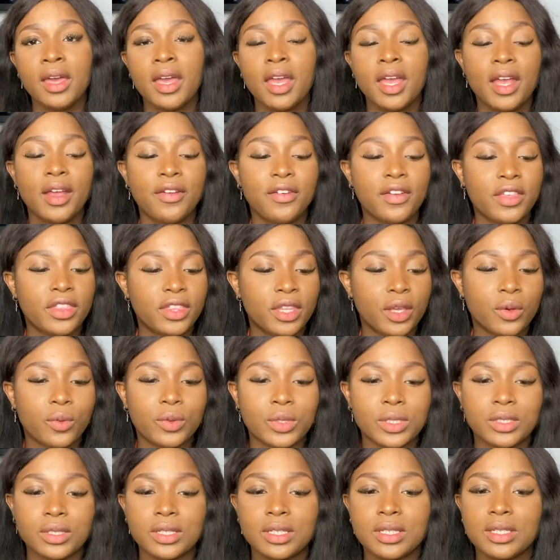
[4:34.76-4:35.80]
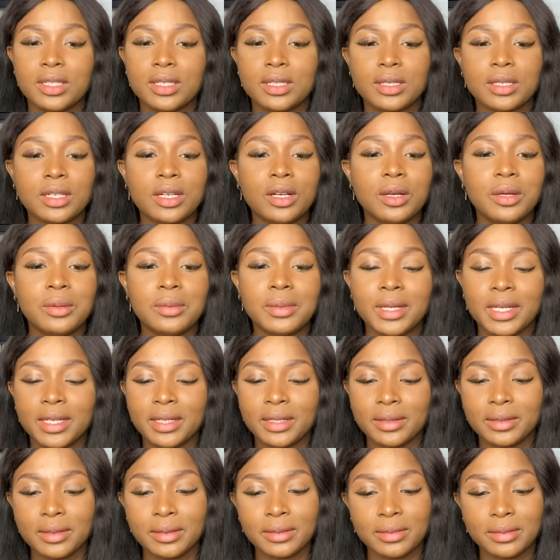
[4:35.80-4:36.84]
Everything was just, all
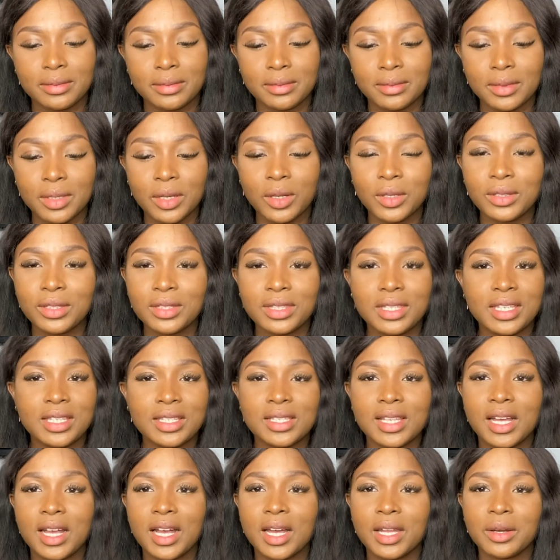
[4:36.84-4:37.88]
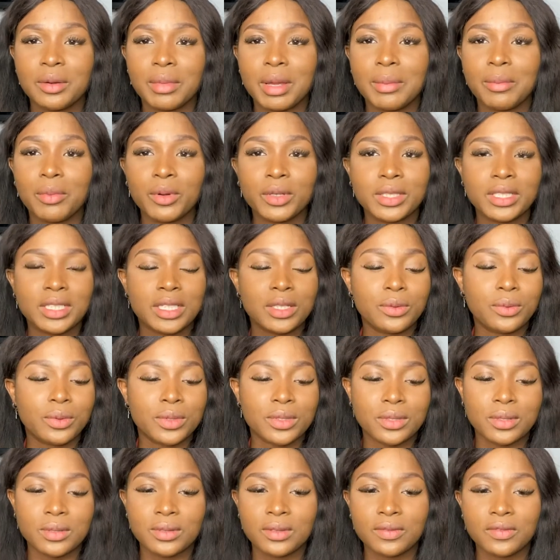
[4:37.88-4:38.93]
the things I had on my body was
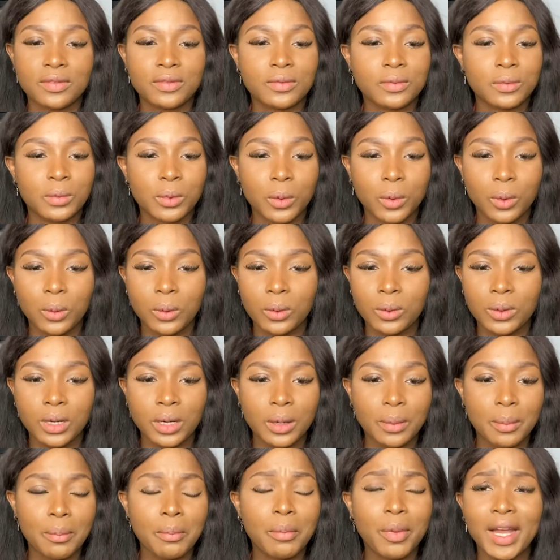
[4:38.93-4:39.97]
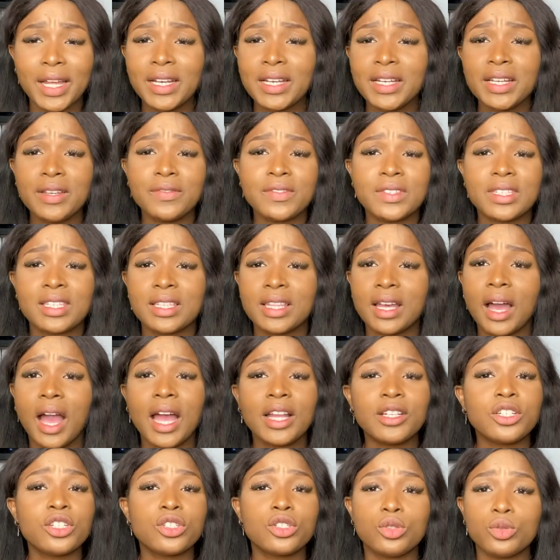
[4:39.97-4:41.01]
on the road. But I didn't even see that. I
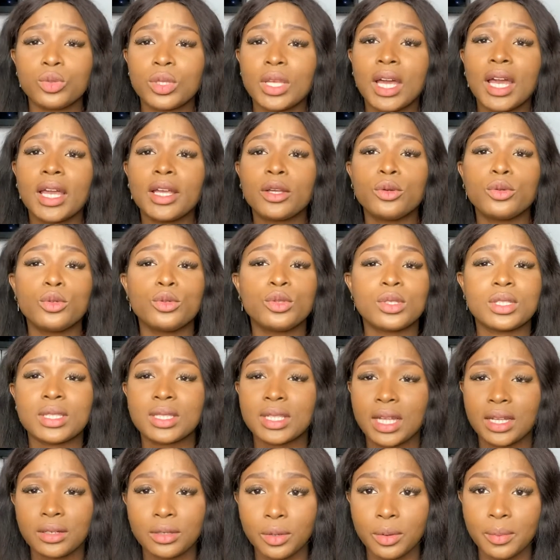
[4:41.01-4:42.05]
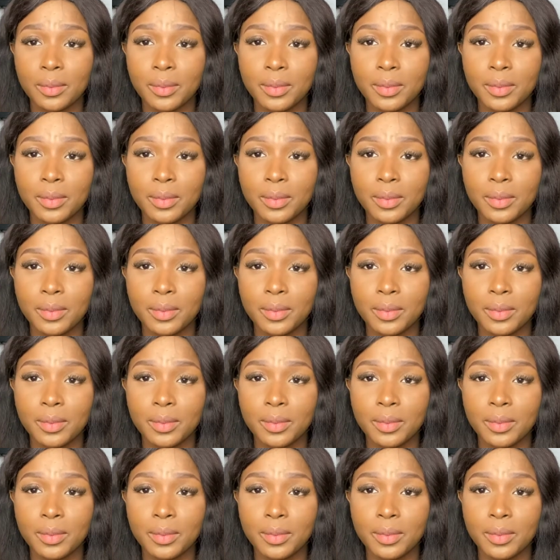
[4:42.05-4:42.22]
just knew that I couldn't stand up.